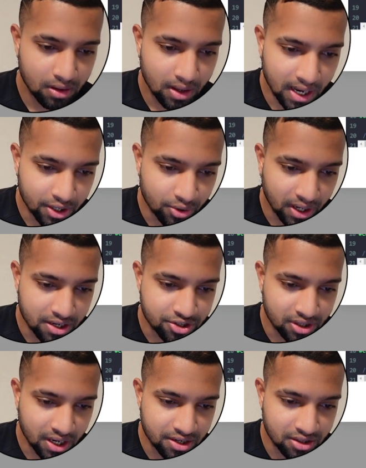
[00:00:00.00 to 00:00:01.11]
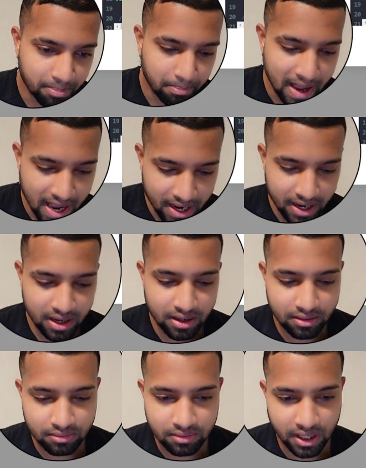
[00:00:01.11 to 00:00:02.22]
And you can change the
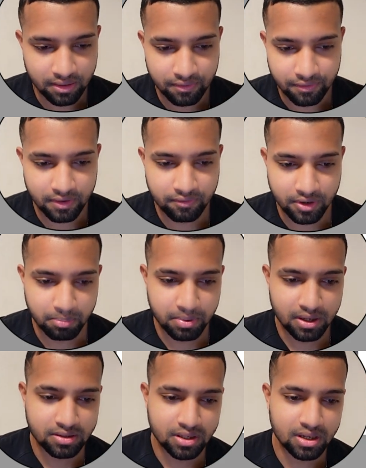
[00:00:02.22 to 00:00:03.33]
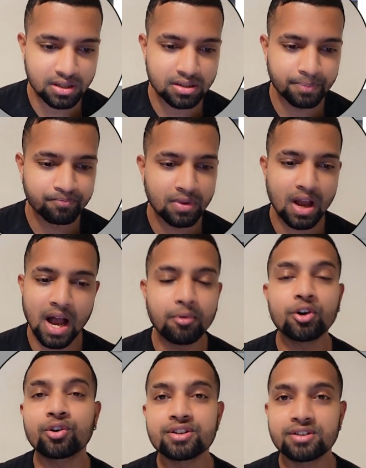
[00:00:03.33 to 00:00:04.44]
padding, like 50 pixels. I'm
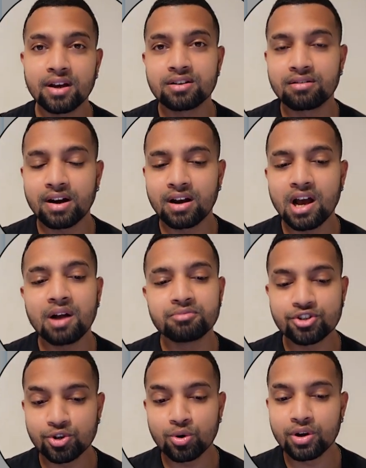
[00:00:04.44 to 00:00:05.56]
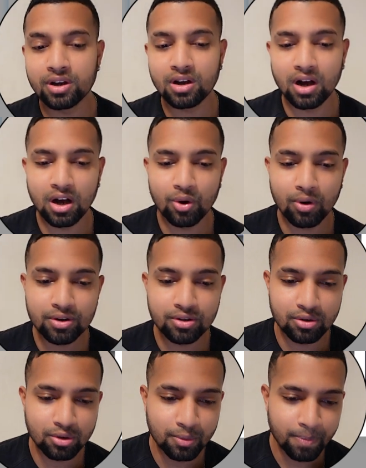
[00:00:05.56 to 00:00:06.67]
not going to change it right now. I'm just showing what to
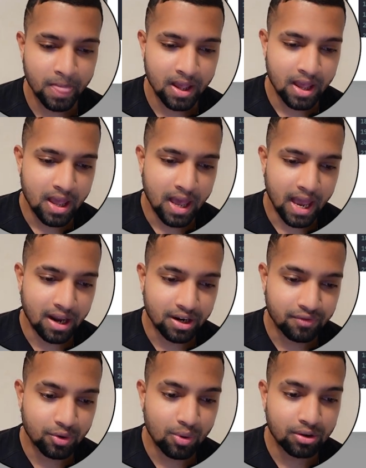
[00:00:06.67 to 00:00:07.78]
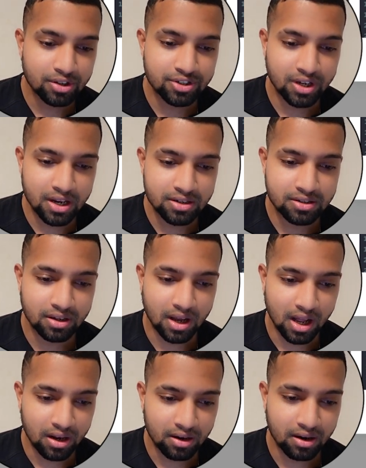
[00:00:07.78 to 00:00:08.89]
do. And if you want to change the
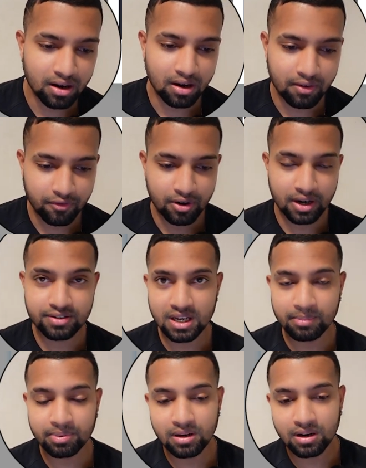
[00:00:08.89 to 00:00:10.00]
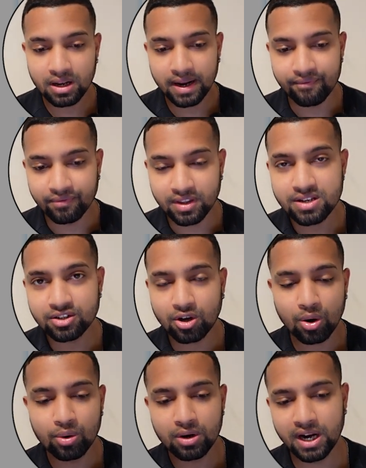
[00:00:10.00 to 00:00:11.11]
color, for example, in this
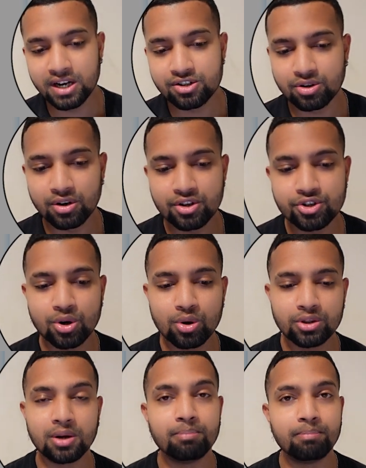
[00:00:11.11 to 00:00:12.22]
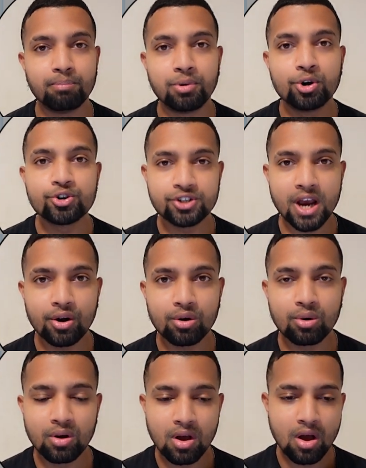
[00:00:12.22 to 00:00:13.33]
code, it's going to show the blue shadow